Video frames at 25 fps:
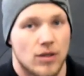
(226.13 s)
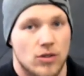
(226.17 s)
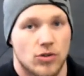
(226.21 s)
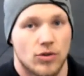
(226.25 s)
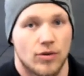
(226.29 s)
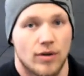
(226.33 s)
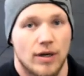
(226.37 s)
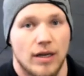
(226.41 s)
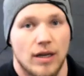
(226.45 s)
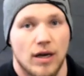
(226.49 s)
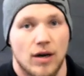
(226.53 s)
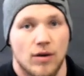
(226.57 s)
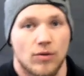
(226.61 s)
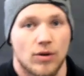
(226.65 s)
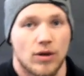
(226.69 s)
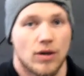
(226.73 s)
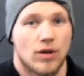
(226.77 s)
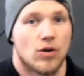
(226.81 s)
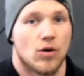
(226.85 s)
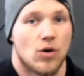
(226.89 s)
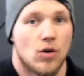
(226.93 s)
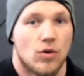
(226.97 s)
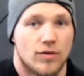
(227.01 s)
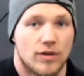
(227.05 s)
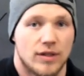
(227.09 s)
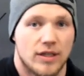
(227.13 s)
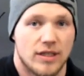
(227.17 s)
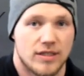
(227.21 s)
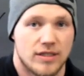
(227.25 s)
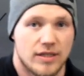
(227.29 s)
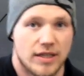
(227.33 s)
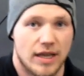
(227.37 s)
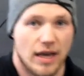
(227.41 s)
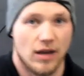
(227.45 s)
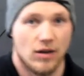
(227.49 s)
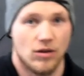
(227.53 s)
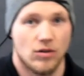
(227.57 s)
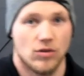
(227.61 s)
So right now we're going to go over the
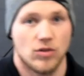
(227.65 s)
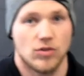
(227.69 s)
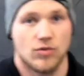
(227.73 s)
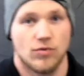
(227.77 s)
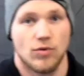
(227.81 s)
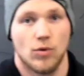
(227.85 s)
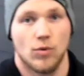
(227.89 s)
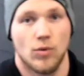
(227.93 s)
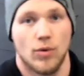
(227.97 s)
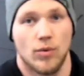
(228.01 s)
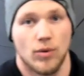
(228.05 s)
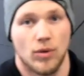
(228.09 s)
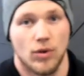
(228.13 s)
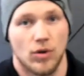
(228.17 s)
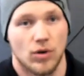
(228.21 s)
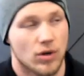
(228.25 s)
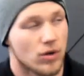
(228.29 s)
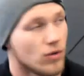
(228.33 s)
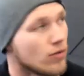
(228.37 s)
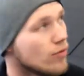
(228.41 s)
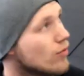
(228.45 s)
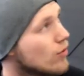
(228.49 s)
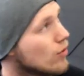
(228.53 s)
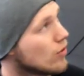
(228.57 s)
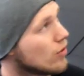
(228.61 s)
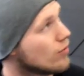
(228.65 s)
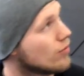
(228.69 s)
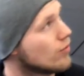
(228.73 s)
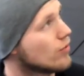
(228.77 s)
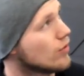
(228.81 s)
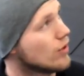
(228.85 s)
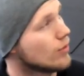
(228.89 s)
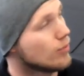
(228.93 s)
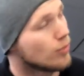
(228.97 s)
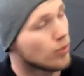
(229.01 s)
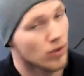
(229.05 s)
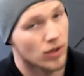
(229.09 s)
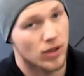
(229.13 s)
standards for what we're looking for
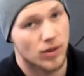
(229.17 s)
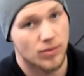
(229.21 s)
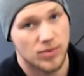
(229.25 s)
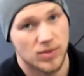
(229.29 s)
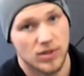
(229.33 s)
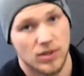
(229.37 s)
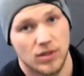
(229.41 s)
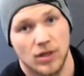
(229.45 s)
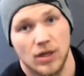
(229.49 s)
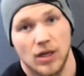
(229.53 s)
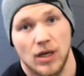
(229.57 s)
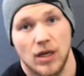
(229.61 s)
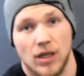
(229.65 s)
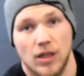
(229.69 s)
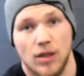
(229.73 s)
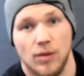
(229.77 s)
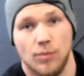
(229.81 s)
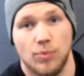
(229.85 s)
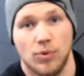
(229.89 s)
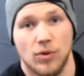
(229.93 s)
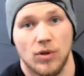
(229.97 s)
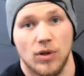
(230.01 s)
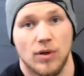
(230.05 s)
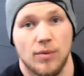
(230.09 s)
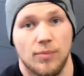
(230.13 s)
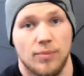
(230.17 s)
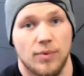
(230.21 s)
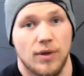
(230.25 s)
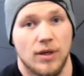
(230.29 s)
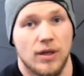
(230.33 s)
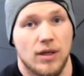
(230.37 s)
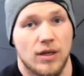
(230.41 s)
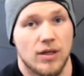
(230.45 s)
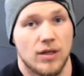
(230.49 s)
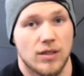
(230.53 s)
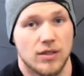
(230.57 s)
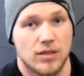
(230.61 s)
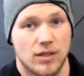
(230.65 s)
the pull-ups. The pull-up
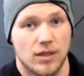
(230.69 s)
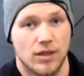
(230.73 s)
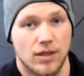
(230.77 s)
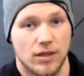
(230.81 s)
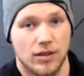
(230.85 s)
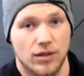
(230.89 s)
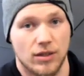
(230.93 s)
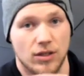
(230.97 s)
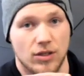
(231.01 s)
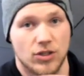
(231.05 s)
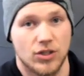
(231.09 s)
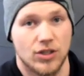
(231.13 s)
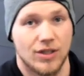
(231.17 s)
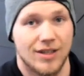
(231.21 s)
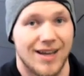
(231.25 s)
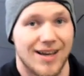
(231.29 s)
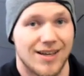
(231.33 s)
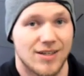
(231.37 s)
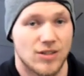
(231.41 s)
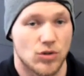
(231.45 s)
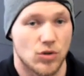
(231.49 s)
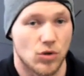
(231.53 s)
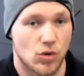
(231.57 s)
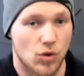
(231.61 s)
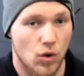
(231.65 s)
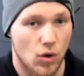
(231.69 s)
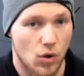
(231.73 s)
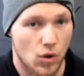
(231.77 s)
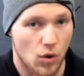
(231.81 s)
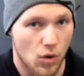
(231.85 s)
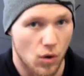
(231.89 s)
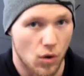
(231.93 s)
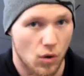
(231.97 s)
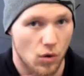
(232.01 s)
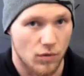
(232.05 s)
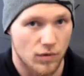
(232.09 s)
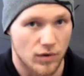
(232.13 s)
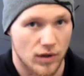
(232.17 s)
is the chin has to go
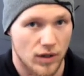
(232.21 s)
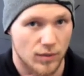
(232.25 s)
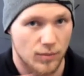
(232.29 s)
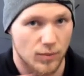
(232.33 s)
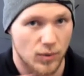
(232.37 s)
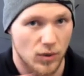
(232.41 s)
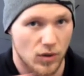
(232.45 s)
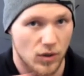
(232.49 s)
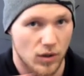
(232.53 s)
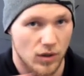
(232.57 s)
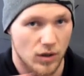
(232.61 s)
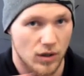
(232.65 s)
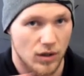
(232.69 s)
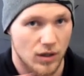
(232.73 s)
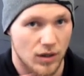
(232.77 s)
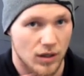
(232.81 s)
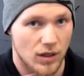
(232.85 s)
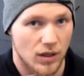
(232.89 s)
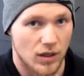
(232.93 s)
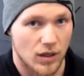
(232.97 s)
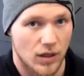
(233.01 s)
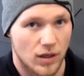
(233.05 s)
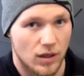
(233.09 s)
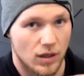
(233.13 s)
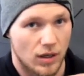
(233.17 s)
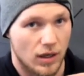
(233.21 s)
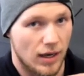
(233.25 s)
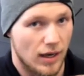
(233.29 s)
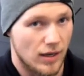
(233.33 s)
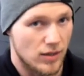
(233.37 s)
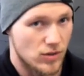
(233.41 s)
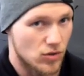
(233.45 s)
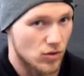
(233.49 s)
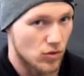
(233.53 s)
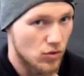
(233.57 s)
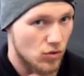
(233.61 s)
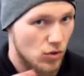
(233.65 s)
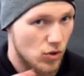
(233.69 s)
over the bar,
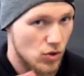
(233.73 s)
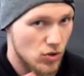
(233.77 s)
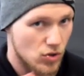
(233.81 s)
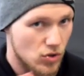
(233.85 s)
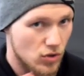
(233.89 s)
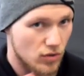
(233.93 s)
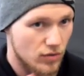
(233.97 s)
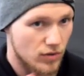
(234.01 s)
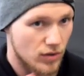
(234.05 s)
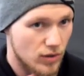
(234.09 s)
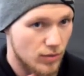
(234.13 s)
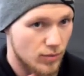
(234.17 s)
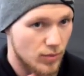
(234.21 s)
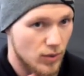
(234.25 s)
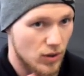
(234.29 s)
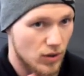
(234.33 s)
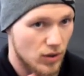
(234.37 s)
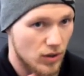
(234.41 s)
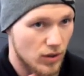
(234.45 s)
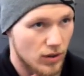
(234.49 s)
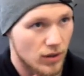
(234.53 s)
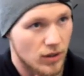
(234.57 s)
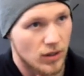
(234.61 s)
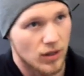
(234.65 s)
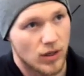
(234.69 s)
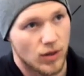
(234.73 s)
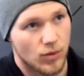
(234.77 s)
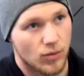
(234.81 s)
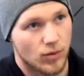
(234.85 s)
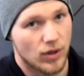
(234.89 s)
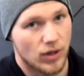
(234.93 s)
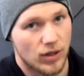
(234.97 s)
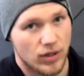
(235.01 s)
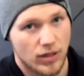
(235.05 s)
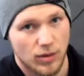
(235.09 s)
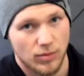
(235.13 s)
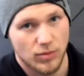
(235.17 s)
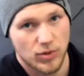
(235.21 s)
has to cross over the bar.
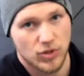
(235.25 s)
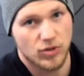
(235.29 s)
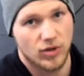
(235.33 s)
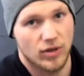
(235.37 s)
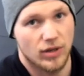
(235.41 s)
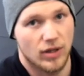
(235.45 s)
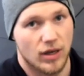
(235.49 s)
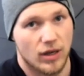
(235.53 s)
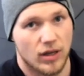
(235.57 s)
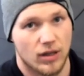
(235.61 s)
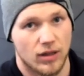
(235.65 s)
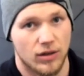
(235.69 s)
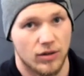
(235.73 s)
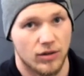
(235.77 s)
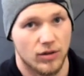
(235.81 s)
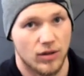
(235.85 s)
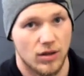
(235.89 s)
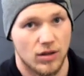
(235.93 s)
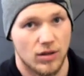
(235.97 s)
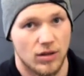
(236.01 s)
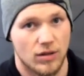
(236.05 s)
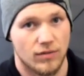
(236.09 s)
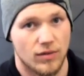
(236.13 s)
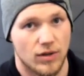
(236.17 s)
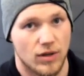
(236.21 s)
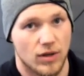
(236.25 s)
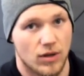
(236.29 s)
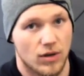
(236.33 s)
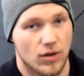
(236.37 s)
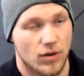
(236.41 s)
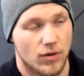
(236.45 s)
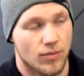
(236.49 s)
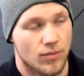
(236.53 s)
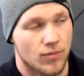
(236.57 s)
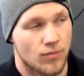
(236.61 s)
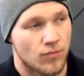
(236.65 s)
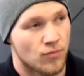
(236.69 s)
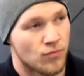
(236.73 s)
We're going to demonstrate that clearly in the
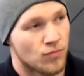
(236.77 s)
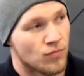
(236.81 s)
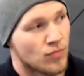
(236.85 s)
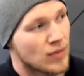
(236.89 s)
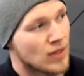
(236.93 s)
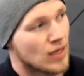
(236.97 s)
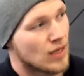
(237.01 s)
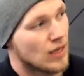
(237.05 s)
video.